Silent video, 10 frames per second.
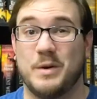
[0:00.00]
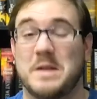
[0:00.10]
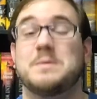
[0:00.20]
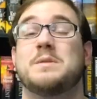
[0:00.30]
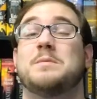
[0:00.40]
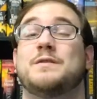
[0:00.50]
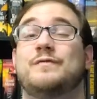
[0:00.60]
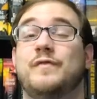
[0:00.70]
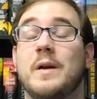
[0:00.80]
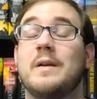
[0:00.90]
book is it was
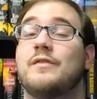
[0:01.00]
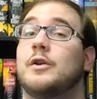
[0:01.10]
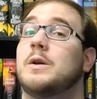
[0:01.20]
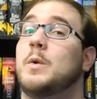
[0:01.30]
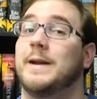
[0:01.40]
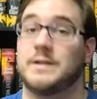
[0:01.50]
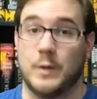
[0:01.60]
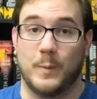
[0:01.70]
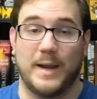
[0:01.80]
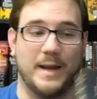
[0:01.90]
very, very quick
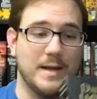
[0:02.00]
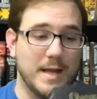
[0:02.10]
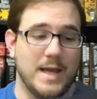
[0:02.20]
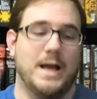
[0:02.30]
to read.